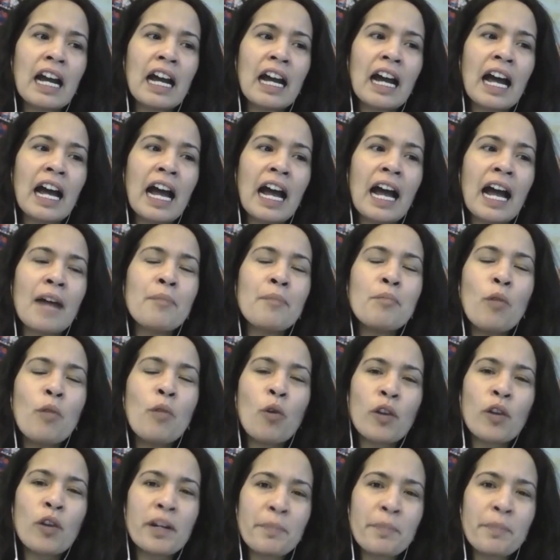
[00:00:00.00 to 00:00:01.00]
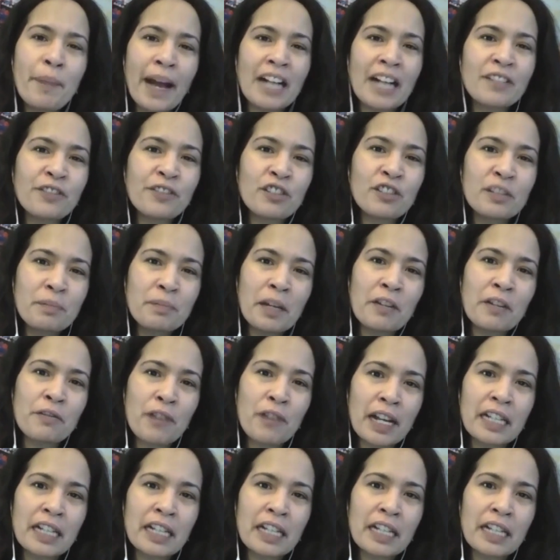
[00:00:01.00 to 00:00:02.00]
I'm more impactful in my
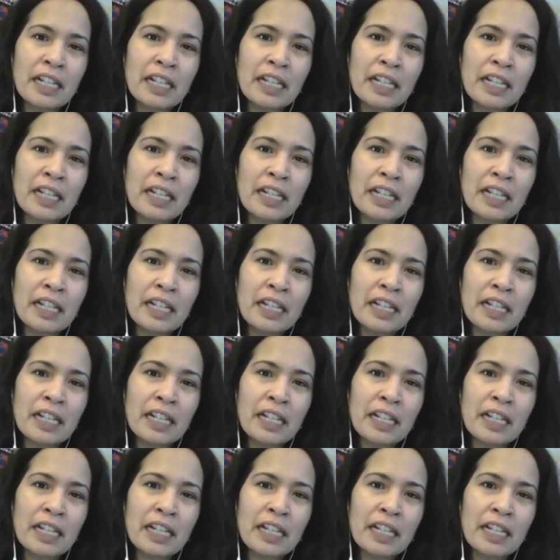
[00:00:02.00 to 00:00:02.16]
writing